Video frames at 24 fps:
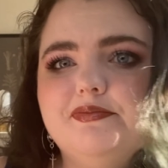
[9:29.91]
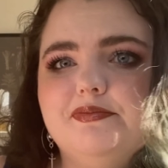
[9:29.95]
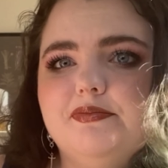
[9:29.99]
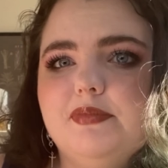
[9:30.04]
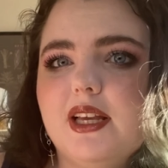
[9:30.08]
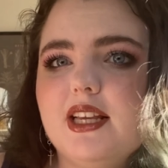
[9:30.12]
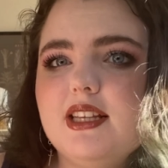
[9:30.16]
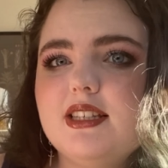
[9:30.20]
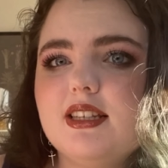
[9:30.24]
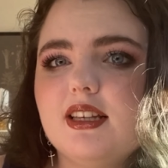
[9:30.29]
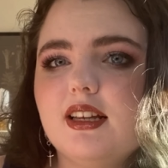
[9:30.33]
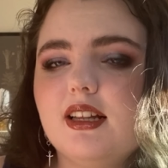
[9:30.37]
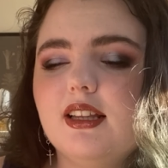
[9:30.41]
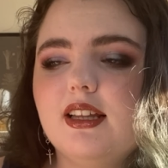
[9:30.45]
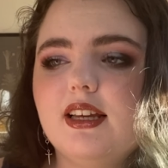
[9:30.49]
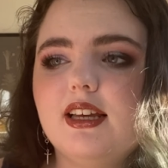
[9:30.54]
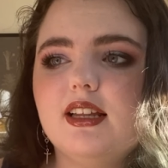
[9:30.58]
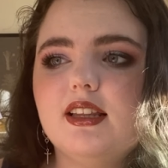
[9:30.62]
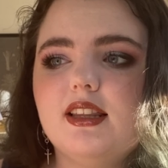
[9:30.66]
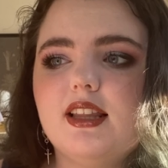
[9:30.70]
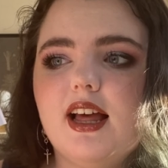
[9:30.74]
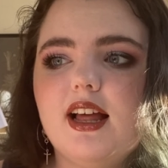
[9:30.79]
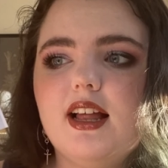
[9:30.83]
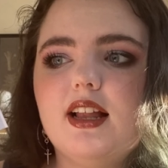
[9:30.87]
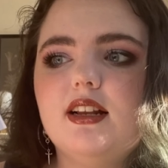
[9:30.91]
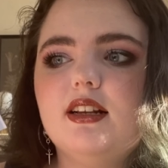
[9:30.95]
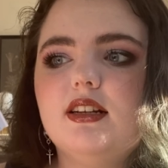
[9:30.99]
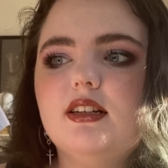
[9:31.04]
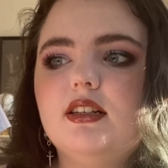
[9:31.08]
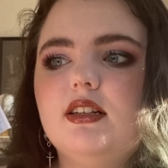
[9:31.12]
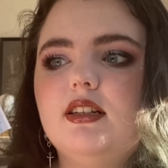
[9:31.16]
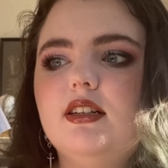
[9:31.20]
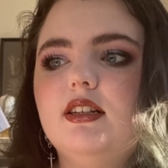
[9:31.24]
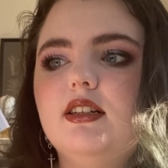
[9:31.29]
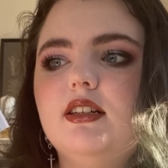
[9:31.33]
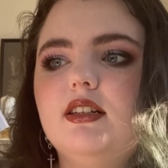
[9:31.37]
basically, that
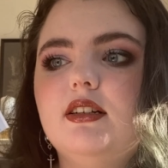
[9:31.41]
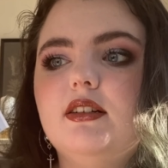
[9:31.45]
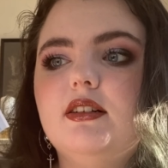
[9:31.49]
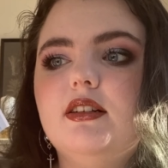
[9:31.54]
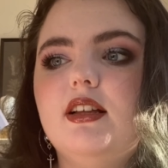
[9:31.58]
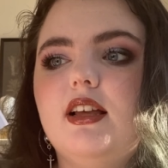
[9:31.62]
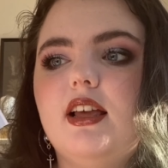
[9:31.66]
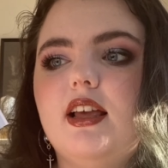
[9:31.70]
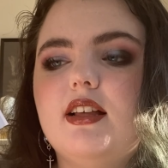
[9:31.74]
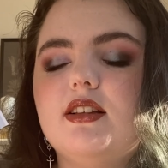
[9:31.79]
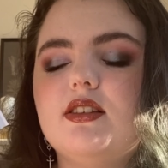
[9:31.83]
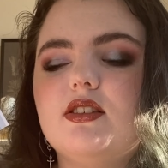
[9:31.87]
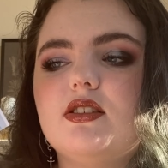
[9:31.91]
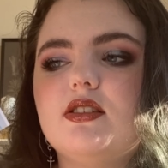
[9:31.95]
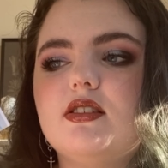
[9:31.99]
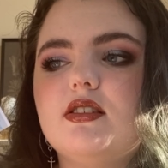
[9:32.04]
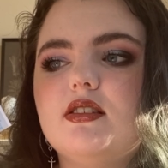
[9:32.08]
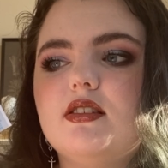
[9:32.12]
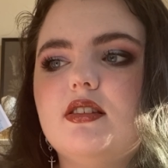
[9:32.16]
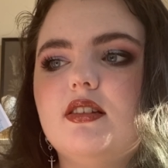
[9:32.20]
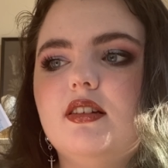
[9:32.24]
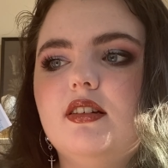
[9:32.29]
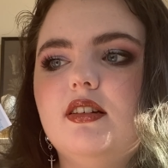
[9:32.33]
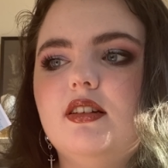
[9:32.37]
is